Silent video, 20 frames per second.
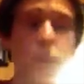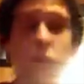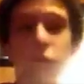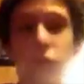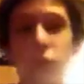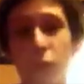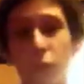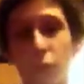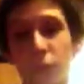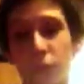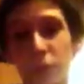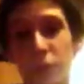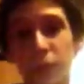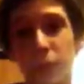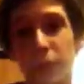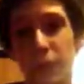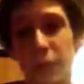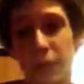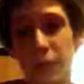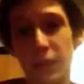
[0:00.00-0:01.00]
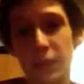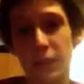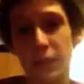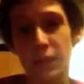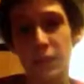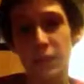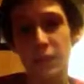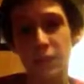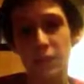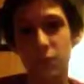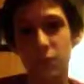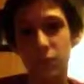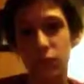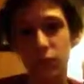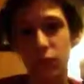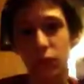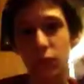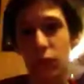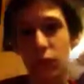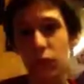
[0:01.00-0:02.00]
you don't need to buy this.
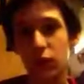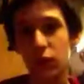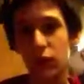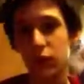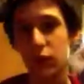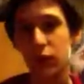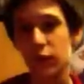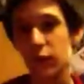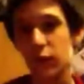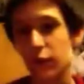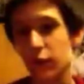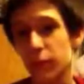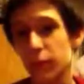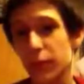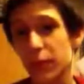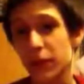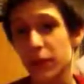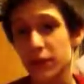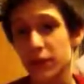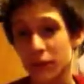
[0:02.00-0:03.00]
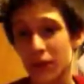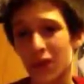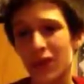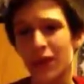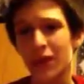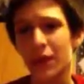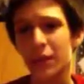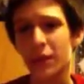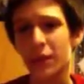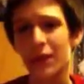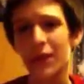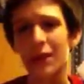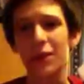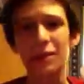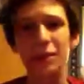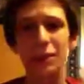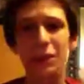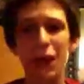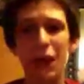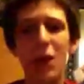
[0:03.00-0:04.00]
Well, if your players aren't going to buy it, you
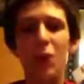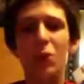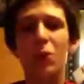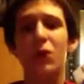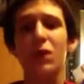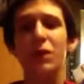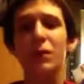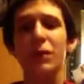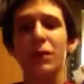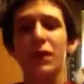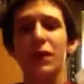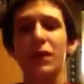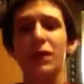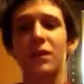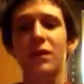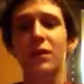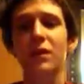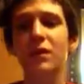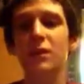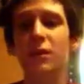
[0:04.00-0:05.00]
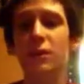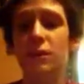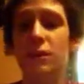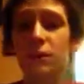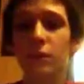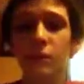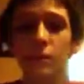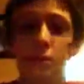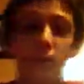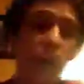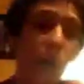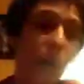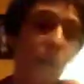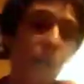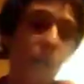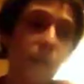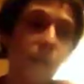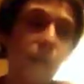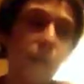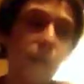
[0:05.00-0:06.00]
might want to buy it. I
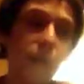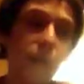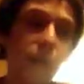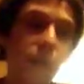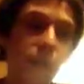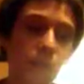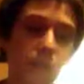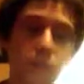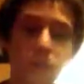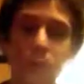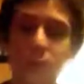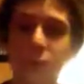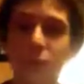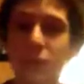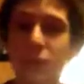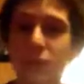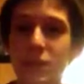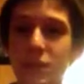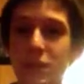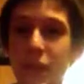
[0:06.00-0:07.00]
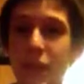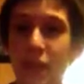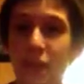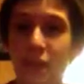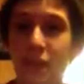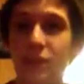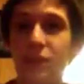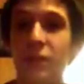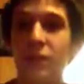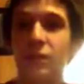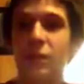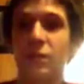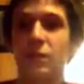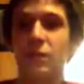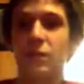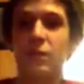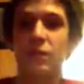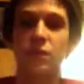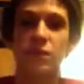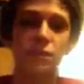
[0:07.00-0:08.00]
did, that's the only reason I have it.
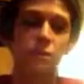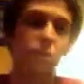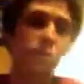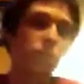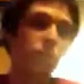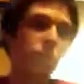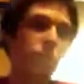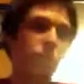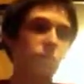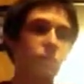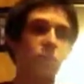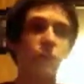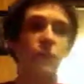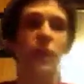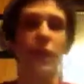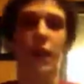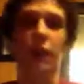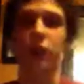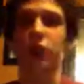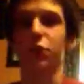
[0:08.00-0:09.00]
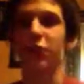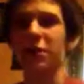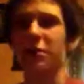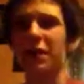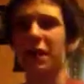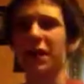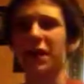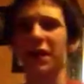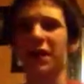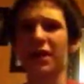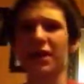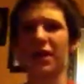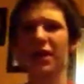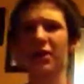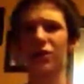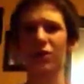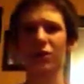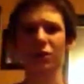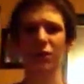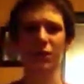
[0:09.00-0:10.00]
I actually made a
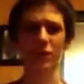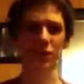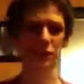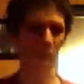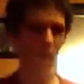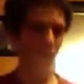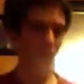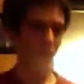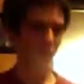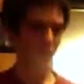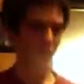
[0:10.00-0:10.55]
character with it.